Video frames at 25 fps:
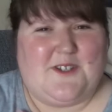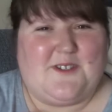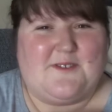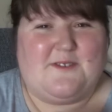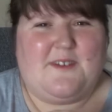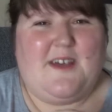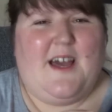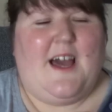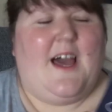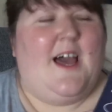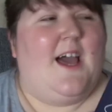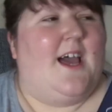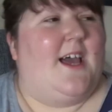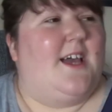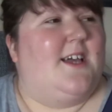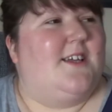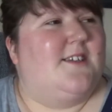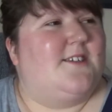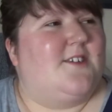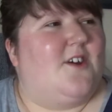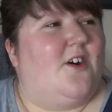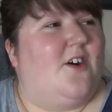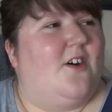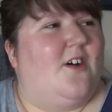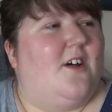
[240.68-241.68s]
me, he's
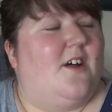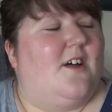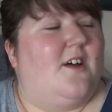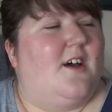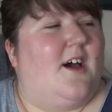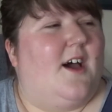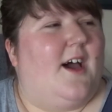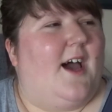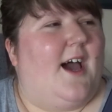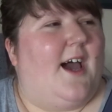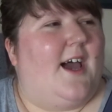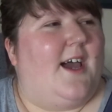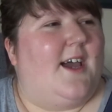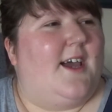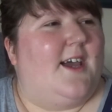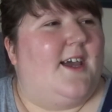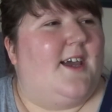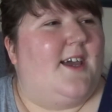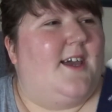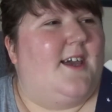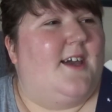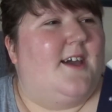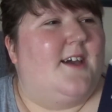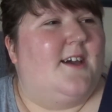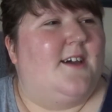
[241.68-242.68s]
got
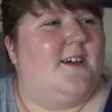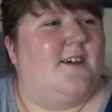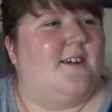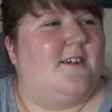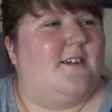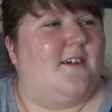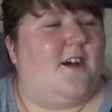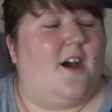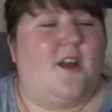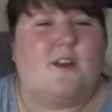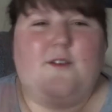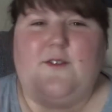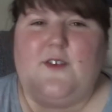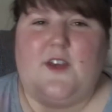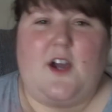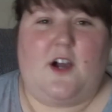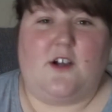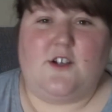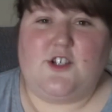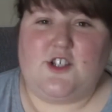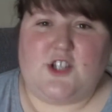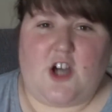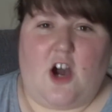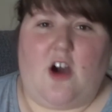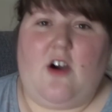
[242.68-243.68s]
a kind of young
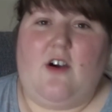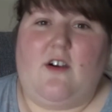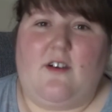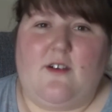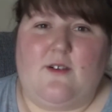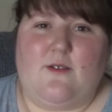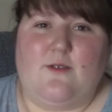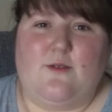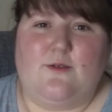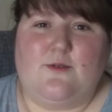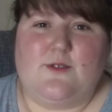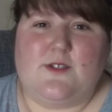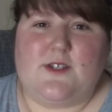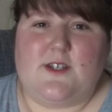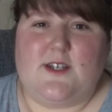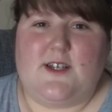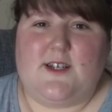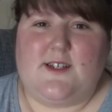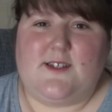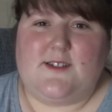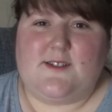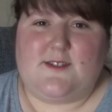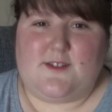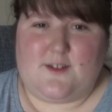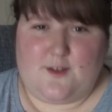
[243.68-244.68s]
child.
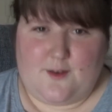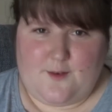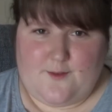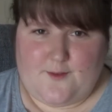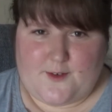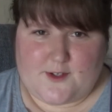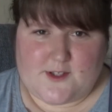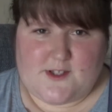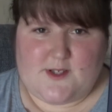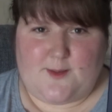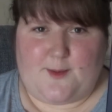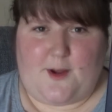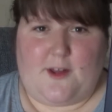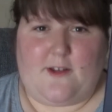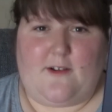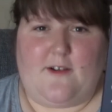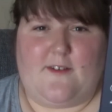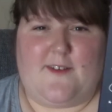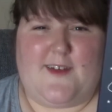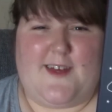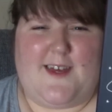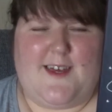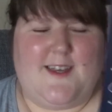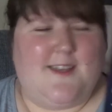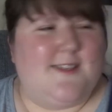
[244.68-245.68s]
He's the foster brother. I
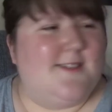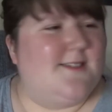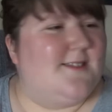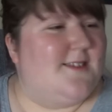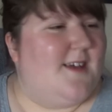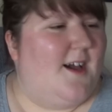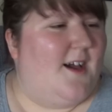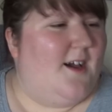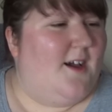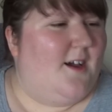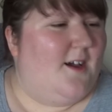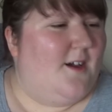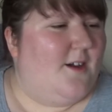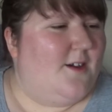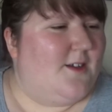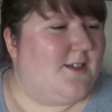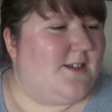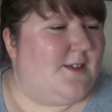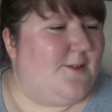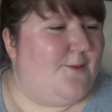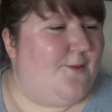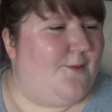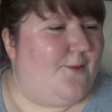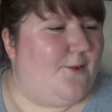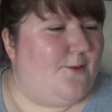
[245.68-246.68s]
think he's is he
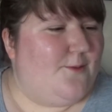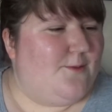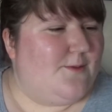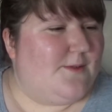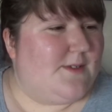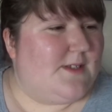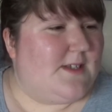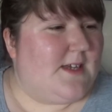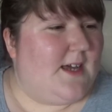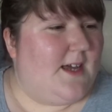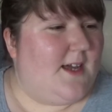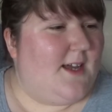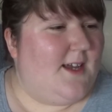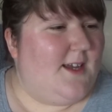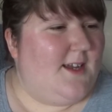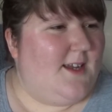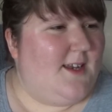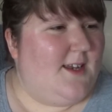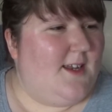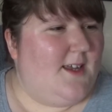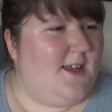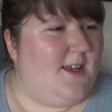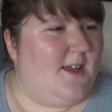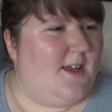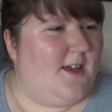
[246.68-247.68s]
14?
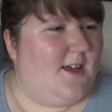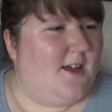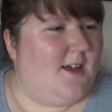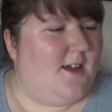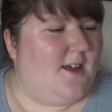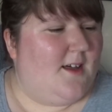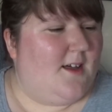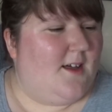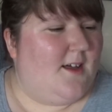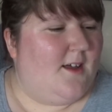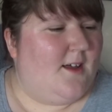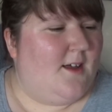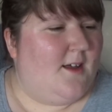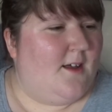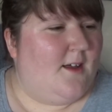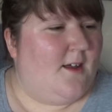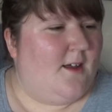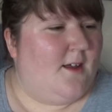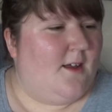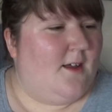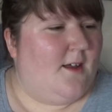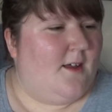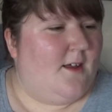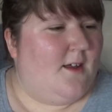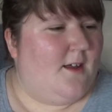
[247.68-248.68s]

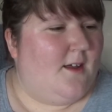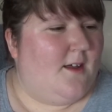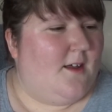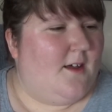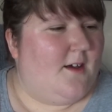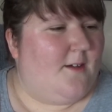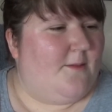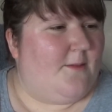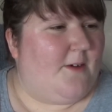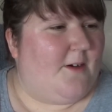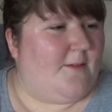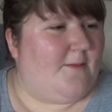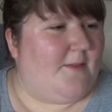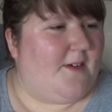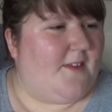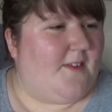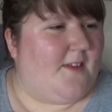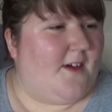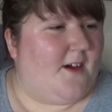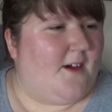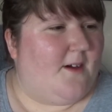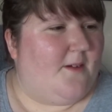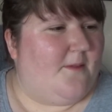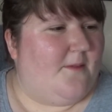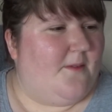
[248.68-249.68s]
I might have made
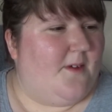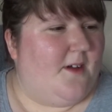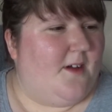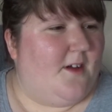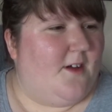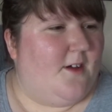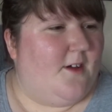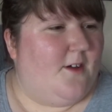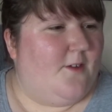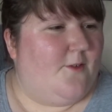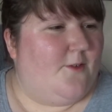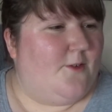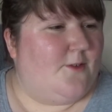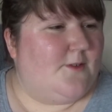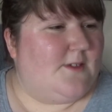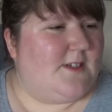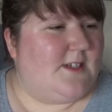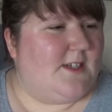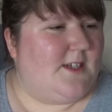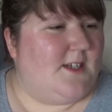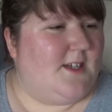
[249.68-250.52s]
that up. 14?